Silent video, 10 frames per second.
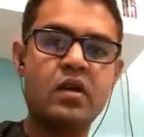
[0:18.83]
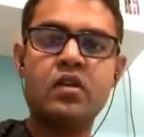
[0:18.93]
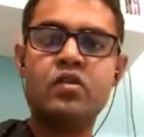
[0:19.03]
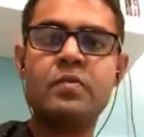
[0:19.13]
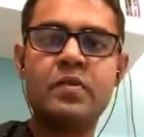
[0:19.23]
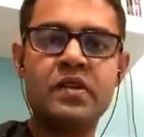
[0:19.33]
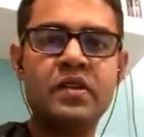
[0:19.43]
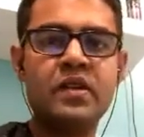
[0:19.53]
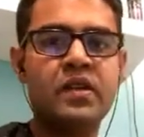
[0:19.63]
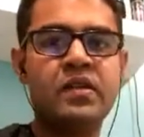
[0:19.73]
So
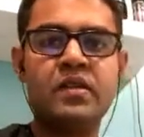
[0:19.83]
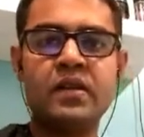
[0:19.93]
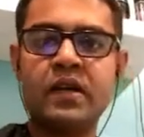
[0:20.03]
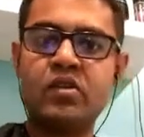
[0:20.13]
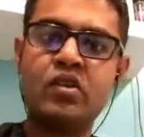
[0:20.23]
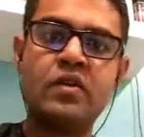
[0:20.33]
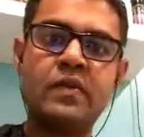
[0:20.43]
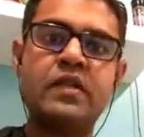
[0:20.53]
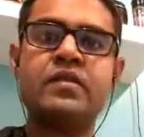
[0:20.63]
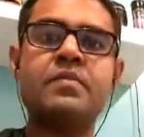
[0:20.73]
percentage is actually a
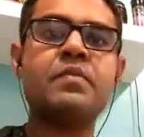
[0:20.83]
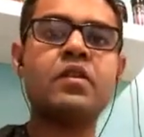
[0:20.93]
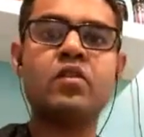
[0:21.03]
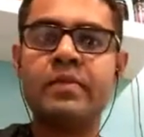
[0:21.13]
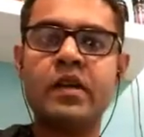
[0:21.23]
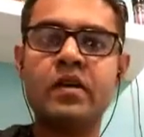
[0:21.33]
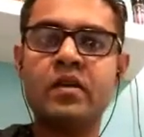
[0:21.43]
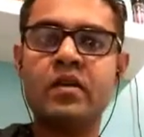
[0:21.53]
very simple topic,